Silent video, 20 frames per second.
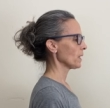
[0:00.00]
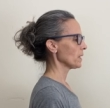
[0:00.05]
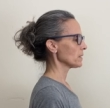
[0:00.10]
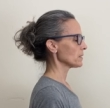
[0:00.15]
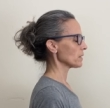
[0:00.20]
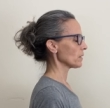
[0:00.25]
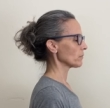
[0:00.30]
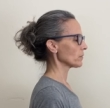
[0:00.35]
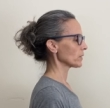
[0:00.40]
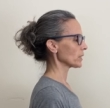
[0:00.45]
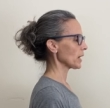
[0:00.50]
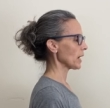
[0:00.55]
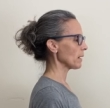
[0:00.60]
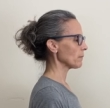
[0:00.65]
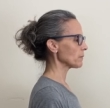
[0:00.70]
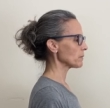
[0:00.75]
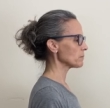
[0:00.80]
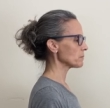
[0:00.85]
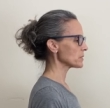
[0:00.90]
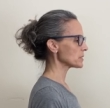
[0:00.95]
Now the
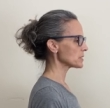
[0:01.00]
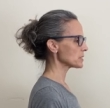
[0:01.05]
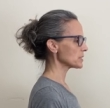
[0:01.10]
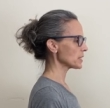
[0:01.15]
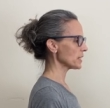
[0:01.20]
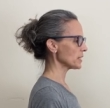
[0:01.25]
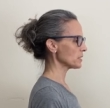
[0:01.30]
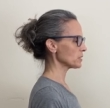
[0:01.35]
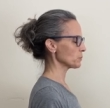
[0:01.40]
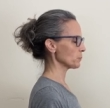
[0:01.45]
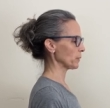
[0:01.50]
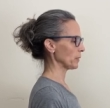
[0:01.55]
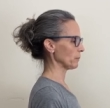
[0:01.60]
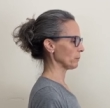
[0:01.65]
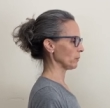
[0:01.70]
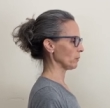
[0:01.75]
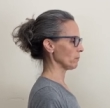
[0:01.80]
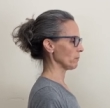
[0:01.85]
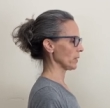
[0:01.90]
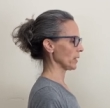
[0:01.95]
common mistakes
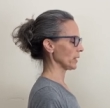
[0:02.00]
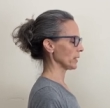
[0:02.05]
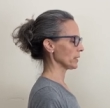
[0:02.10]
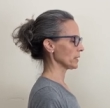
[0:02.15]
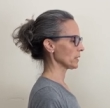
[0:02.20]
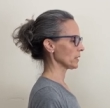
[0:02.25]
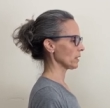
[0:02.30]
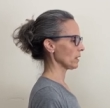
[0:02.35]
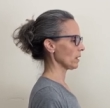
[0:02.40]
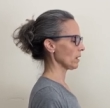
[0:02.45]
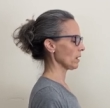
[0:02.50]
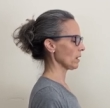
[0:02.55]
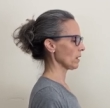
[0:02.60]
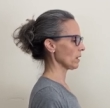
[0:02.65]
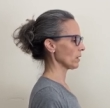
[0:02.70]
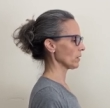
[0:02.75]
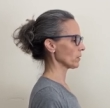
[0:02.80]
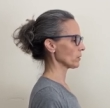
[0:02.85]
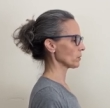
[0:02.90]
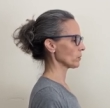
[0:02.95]
people make
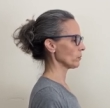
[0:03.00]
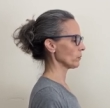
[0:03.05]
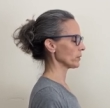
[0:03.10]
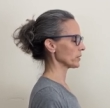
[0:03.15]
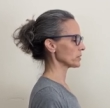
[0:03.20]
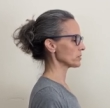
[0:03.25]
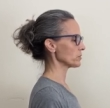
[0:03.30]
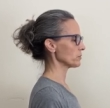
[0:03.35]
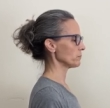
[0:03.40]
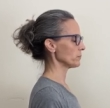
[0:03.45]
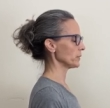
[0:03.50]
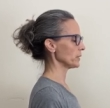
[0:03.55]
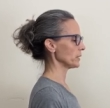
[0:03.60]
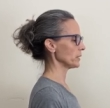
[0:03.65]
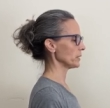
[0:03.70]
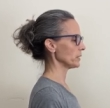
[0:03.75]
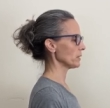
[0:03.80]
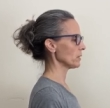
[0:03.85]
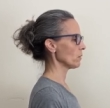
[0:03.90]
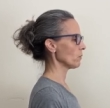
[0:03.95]
are going to
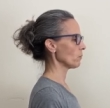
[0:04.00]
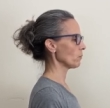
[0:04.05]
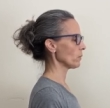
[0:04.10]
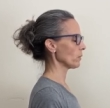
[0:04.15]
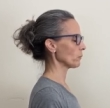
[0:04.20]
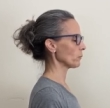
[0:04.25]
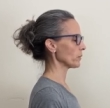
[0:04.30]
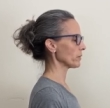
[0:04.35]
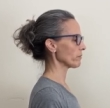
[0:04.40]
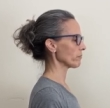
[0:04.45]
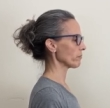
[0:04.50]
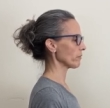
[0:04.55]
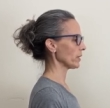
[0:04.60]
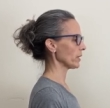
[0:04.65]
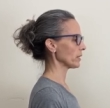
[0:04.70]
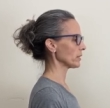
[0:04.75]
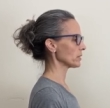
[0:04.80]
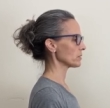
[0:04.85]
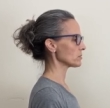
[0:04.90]
be when we think